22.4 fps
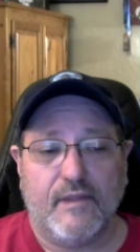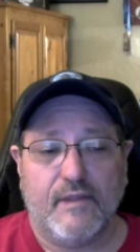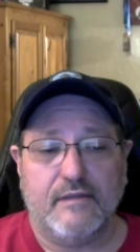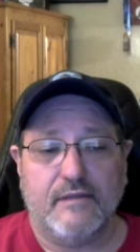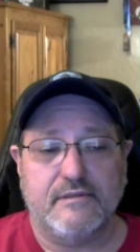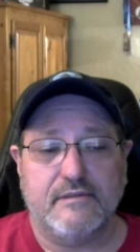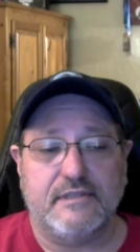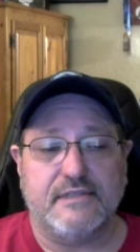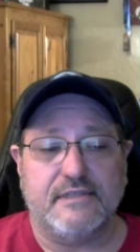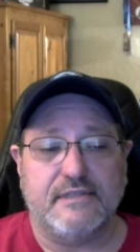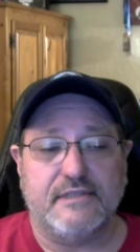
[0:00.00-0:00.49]

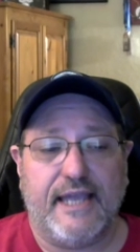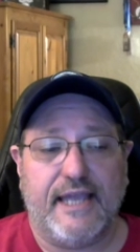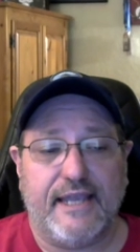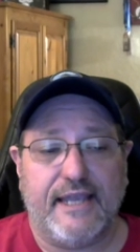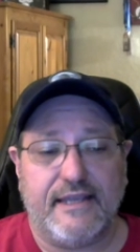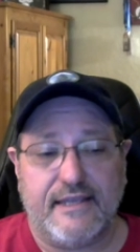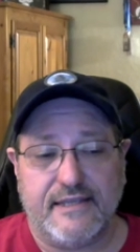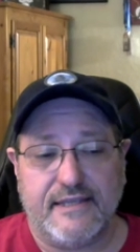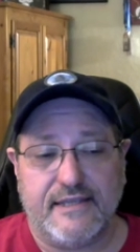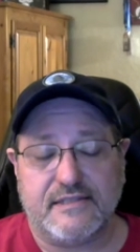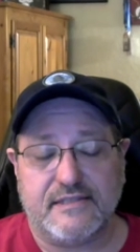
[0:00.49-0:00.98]
to
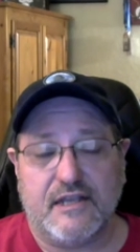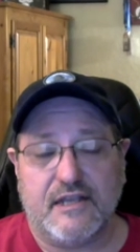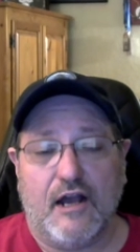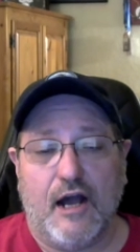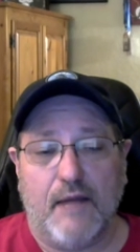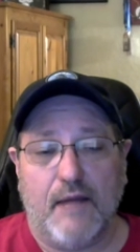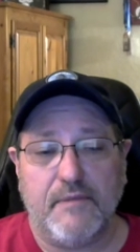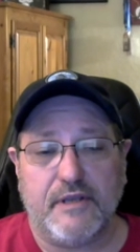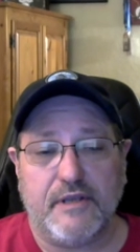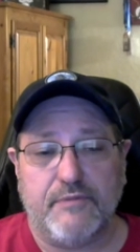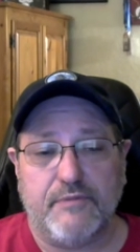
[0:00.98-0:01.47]
take his
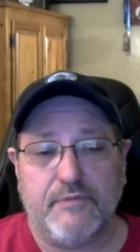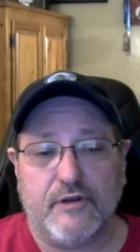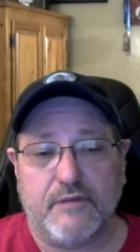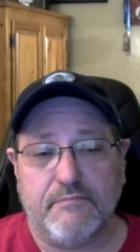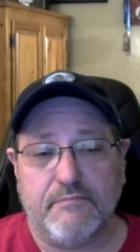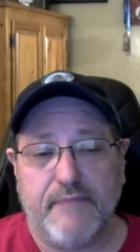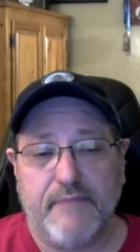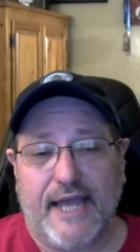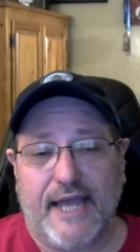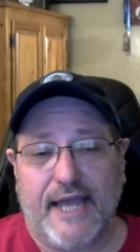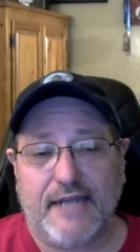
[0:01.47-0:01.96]
comic book
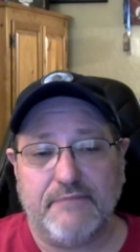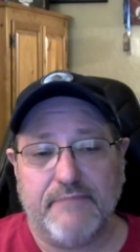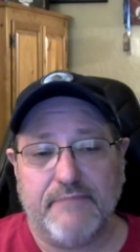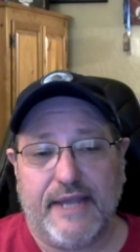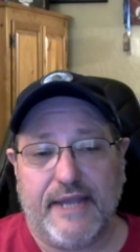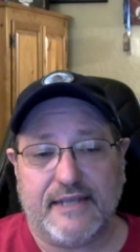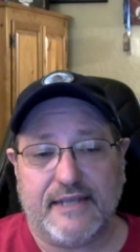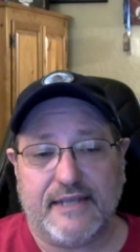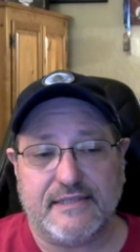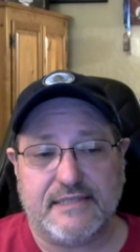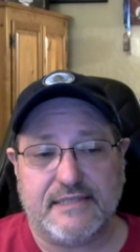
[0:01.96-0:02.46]
Mad
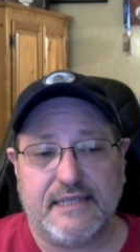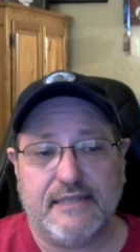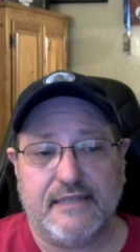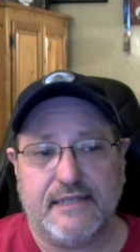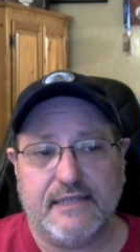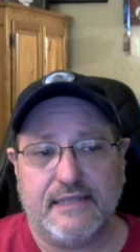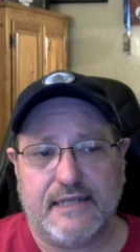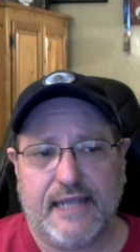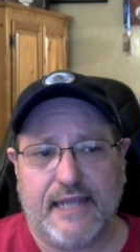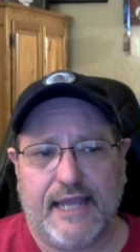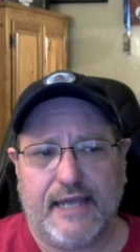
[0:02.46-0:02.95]
magazine
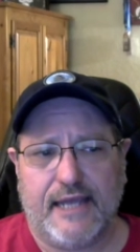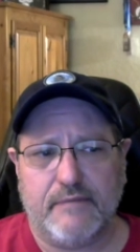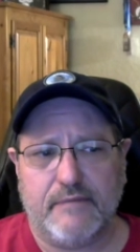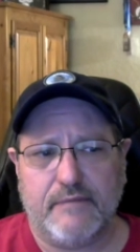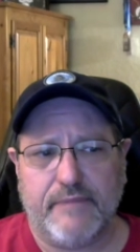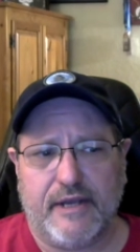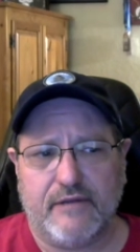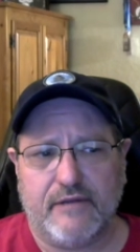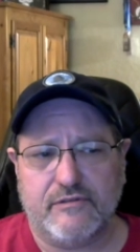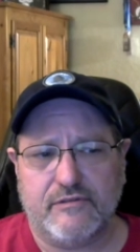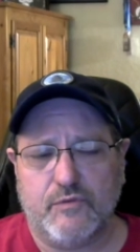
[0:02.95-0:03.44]
that had
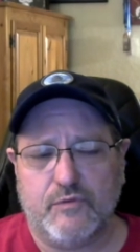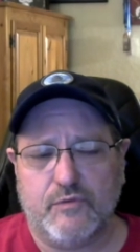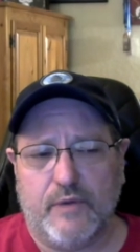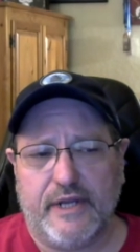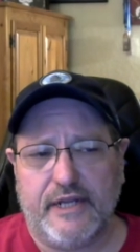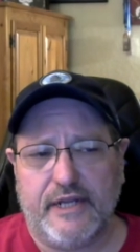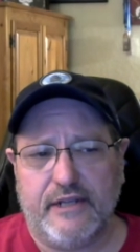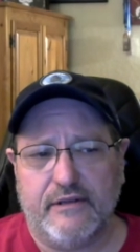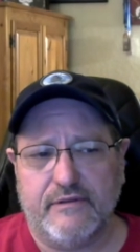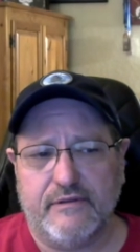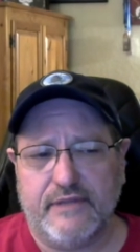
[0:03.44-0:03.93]
about
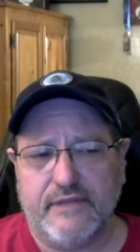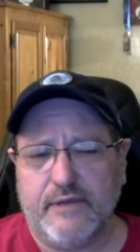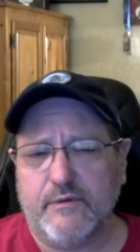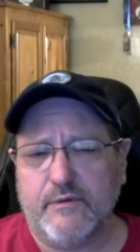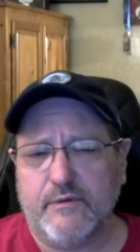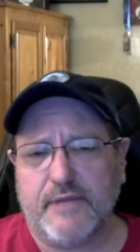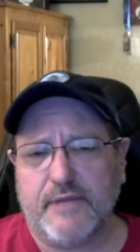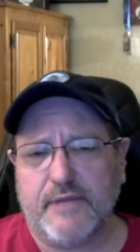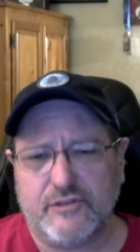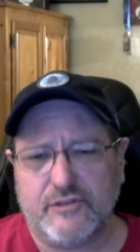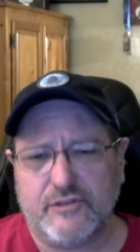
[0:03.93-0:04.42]
20, or they were
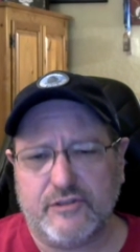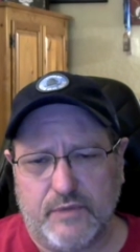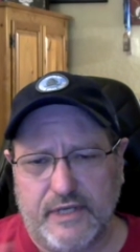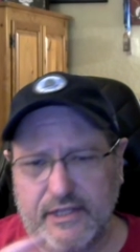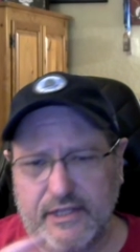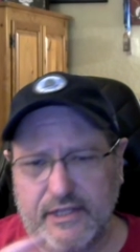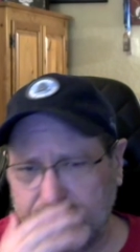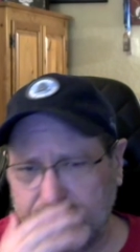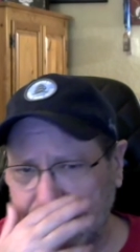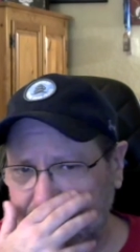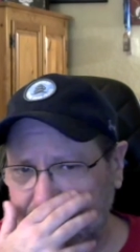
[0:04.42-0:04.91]
about
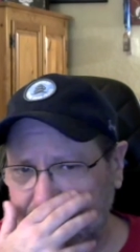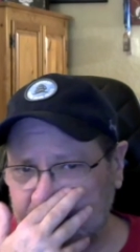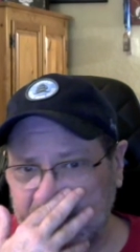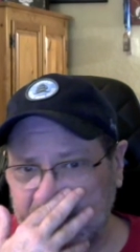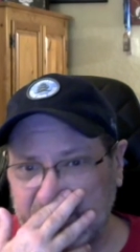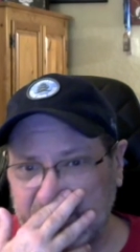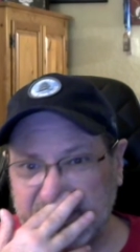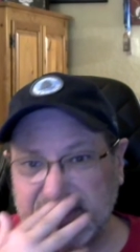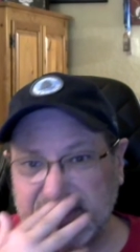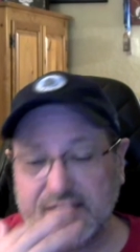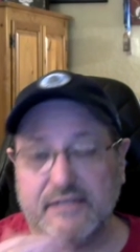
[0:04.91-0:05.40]
23
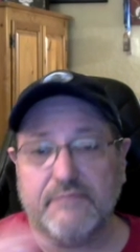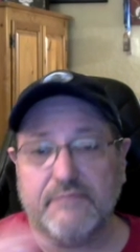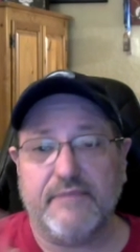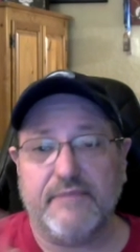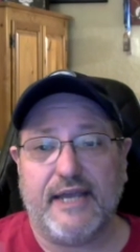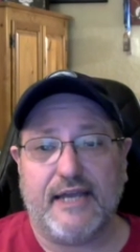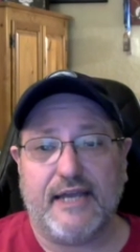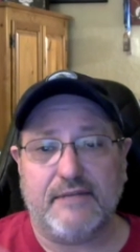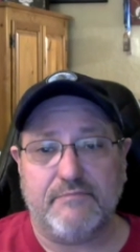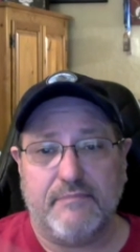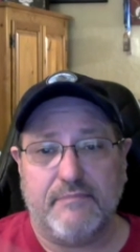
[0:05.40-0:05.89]
issues into
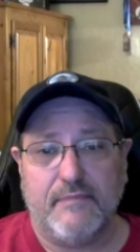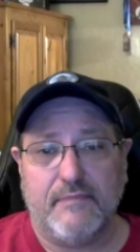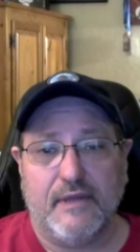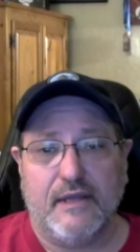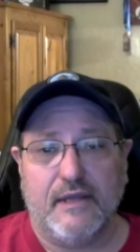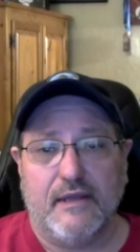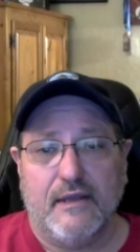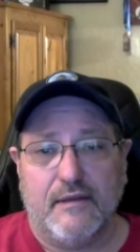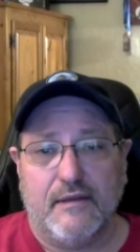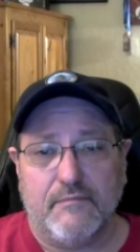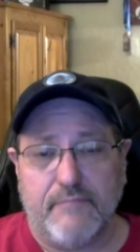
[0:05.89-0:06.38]
Mad
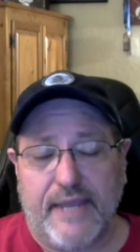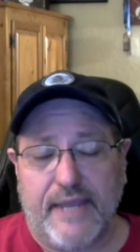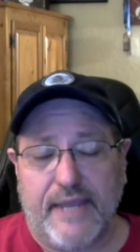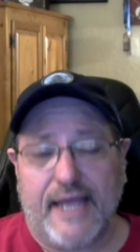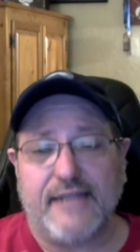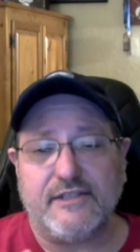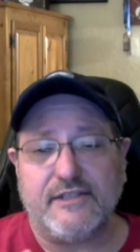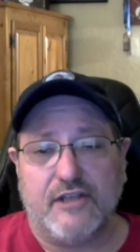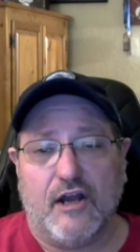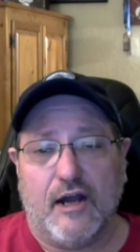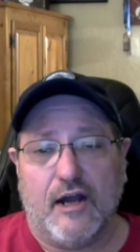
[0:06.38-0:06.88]

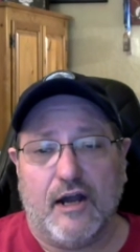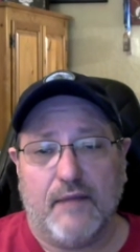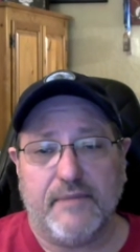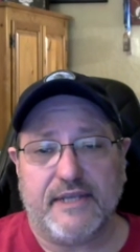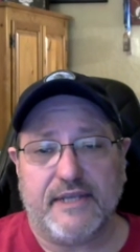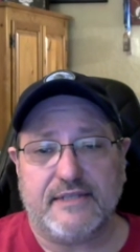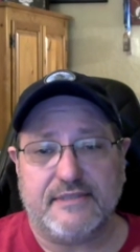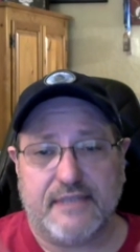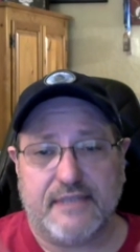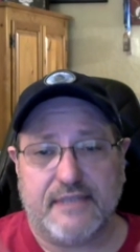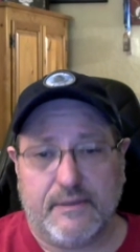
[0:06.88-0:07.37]

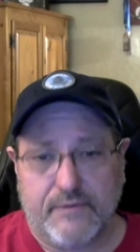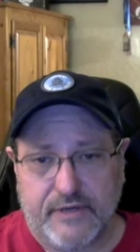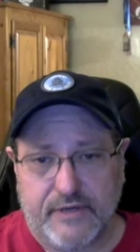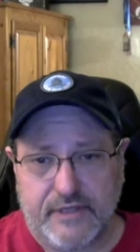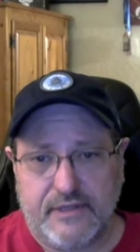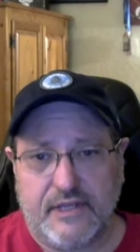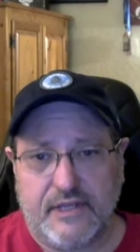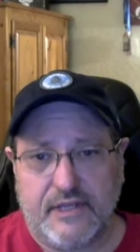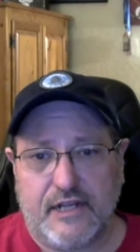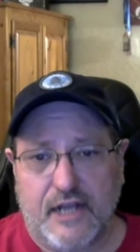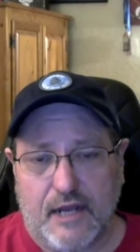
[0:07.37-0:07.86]
Comics. They were
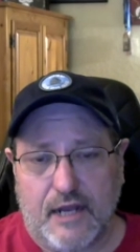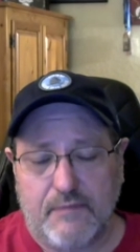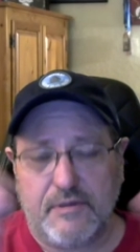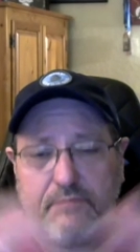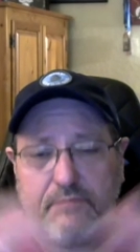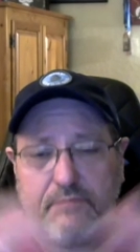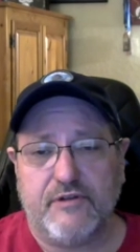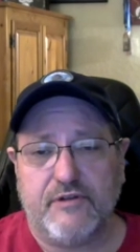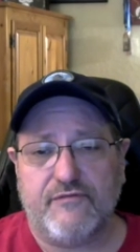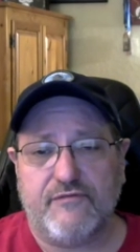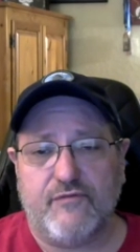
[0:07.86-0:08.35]
in the
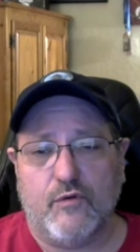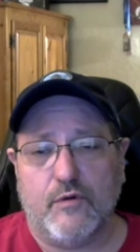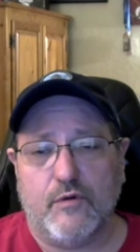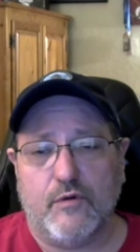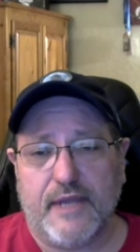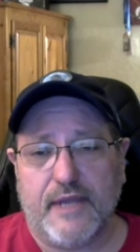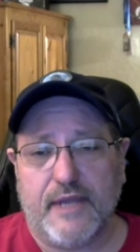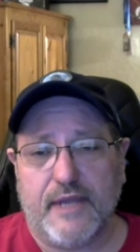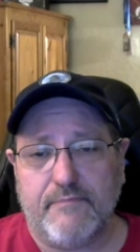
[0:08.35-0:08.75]
comic book format